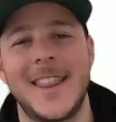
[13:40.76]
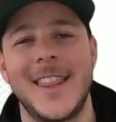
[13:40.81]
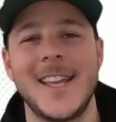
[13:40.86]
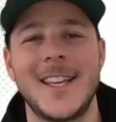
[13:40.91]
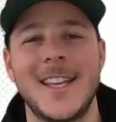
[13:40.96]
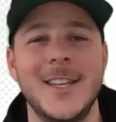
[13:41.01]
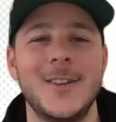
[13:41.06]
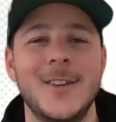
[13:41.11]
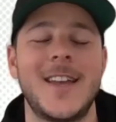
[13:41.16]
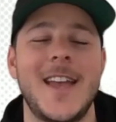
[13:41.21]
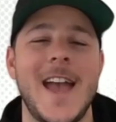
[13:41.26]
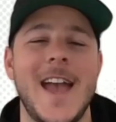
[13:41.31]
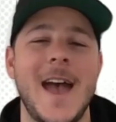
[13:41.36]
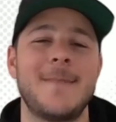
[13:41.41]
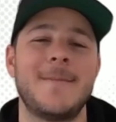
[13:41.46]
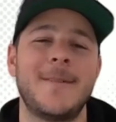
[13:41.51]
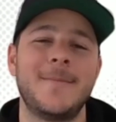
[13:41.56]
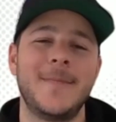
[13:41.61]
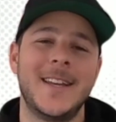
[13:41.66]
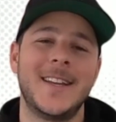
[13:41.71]
thank you, Cam.
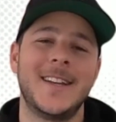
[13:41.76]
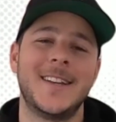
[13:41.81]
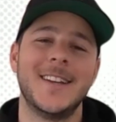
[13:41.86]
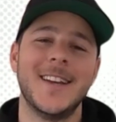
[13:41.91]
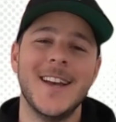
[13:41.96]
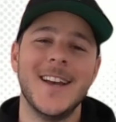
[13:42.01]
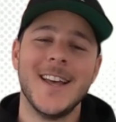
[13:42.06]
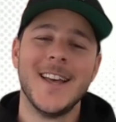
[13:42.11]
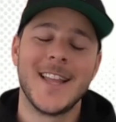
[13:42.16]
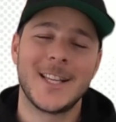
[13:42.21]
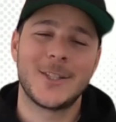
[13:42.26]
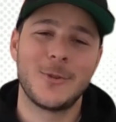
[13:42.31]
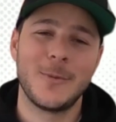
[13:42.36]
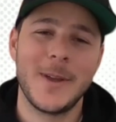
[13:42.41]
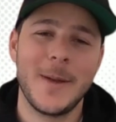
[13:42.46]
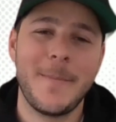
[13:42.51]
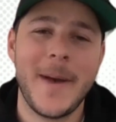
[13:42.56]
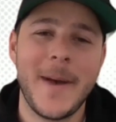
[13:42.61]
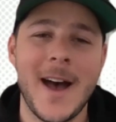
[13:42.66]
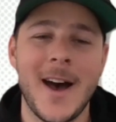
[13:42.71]
I mean, thanks for being
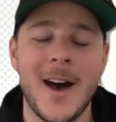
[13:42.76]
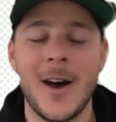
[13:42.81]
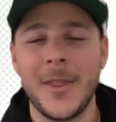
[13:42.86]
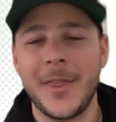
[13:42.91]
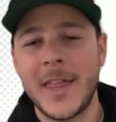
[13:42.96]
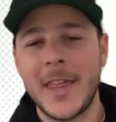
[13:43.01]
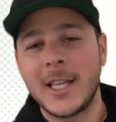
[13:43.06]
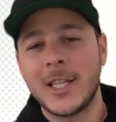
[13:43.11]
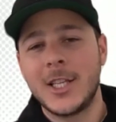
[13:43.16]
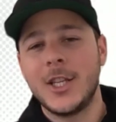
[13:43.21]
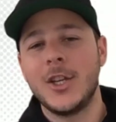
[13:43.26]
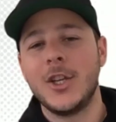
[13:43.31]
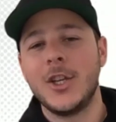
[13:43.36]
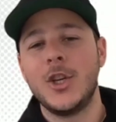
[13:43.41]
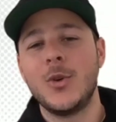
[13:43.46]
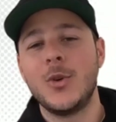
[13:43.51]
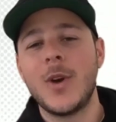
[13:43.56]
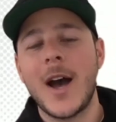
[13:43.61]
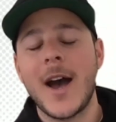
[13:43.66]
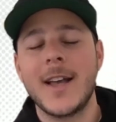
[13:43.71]
a pal. Thank
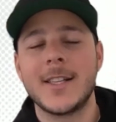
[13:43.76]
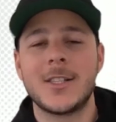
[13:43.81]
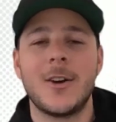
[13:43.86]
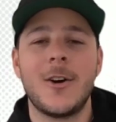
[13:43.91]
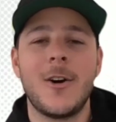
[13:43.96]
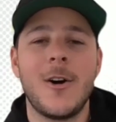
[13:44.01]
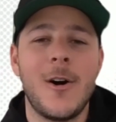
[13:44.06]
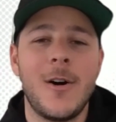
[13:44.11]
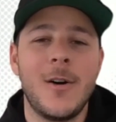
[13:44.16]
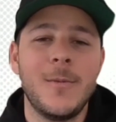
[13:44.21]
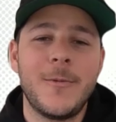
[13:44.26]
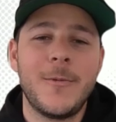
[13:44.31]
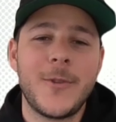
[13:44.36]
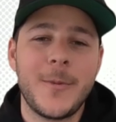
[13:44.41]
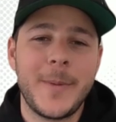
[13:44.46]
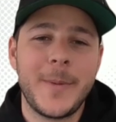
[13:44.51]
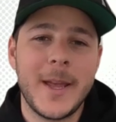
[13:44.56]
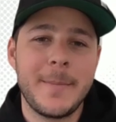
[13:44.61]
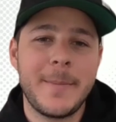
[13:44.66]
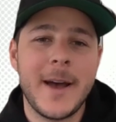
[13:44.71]
you guys all for
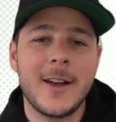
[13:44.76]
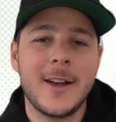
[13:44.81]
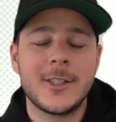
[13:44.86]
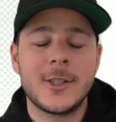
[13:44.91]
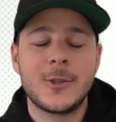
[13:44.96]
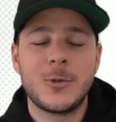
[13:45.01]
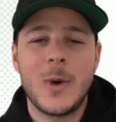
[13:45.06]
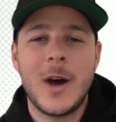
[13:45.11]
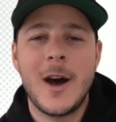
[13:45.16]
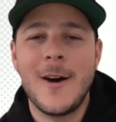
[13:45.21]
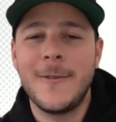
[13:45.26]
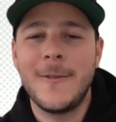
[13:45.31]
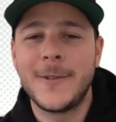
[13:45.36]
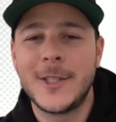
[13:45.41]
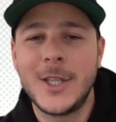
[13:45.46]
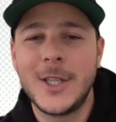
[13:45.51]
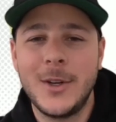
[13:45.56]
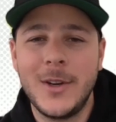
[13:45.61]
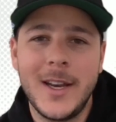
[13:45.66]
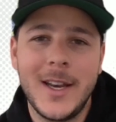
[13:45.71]
being pals as well, for
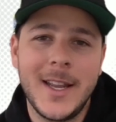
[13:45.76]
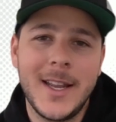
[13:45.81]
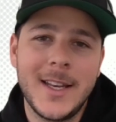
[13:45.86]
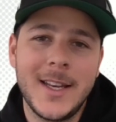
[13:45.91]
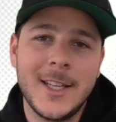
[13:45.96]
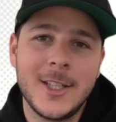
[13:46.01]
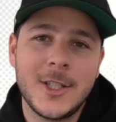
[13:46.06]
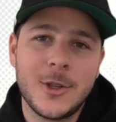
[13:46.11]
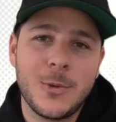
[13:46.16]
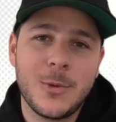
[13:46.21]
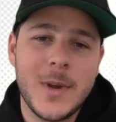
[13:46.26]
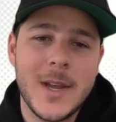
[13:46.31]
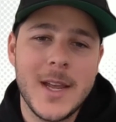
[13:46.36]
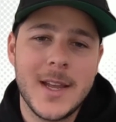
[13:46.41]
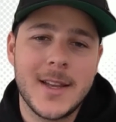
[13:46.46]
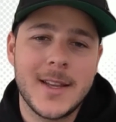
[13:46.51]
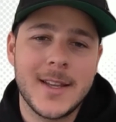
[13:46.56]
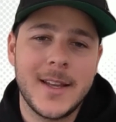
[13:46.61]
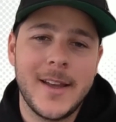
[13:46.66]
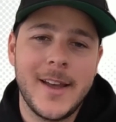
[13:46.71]
tuning in each
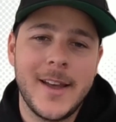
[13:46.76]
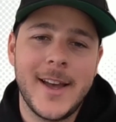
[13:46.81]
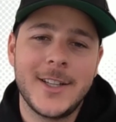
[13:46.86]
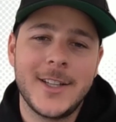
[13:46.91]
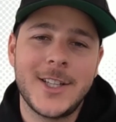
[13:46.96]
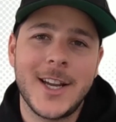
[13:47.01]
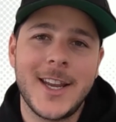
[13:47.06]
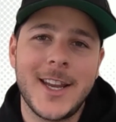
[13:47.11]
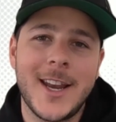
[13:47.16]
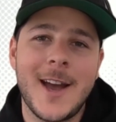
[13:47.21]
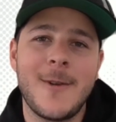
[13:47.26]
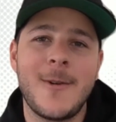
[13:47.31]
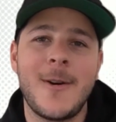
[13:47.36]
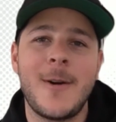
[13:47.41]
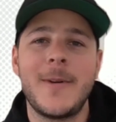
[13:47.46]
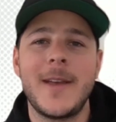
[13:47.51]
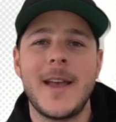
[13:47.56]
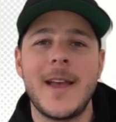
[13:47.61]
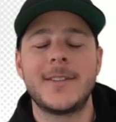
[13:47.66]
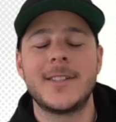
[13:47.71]
week, checking out what
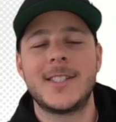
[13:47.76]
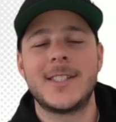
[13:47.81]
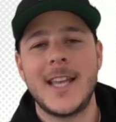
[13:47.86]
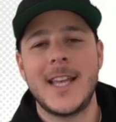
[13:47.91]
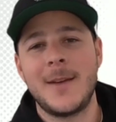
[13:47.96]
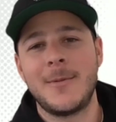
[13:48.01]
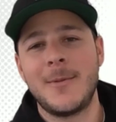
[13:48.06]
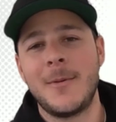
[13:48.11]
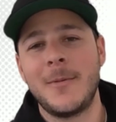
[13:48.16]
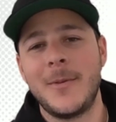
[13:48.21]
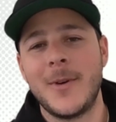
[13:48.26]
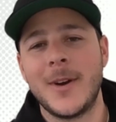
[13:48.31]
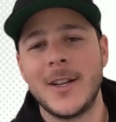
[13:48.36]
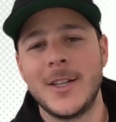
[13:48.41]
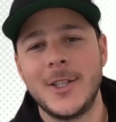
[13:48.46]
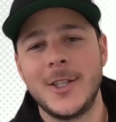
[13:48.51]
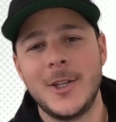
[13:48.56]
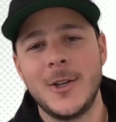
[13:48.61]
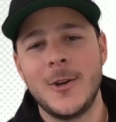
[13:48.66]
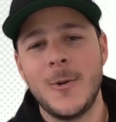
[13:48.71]
we have to say and what we want to
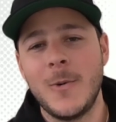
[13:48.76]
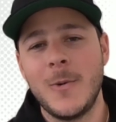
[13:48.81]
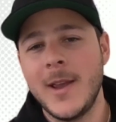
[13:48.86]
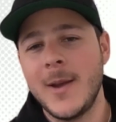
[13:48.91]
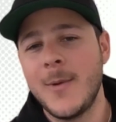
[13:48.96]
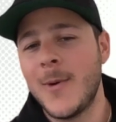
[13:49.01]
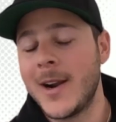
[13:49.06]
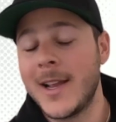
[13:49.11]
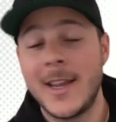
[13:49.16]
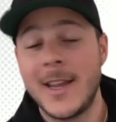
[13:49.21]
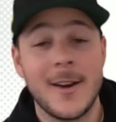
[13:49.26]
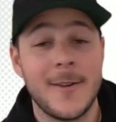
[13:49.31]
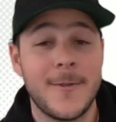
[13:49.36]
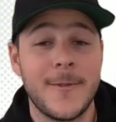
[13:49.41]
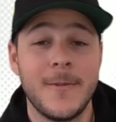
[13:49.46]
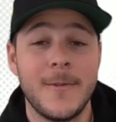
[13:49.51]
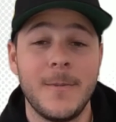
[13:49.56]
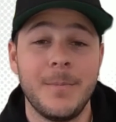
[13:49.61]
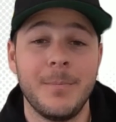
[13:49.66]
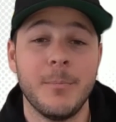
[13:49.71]
do. We want to hear
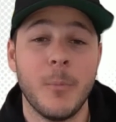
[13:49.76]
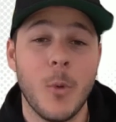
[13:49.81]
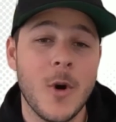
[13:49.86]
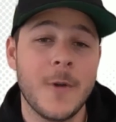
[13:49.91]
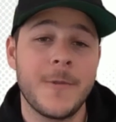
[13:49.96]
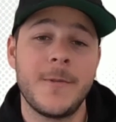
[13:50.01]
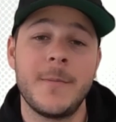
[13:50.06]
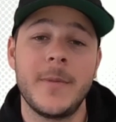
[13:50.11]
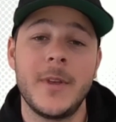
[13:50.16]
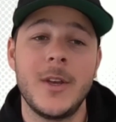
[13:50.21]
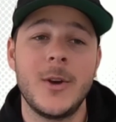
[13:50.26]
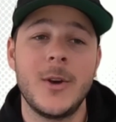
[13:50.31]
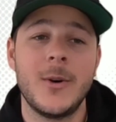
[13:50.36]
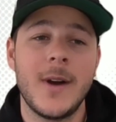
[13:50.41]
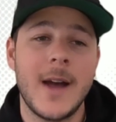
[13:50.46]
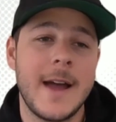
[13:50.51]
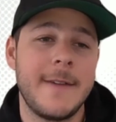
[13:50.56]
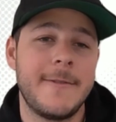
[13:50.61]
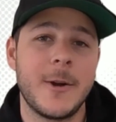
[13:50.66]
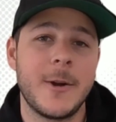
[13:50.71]
more from you
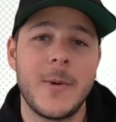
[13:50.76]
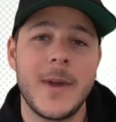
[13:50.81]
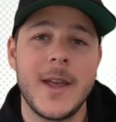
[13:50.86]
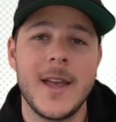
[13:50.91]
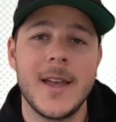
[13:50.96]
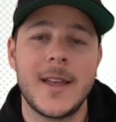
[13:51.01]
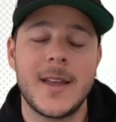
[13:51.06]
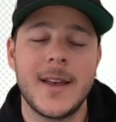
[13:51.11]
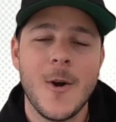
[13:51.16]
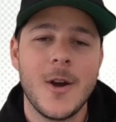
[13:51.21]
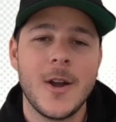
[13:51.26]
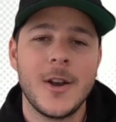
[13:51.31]
every week.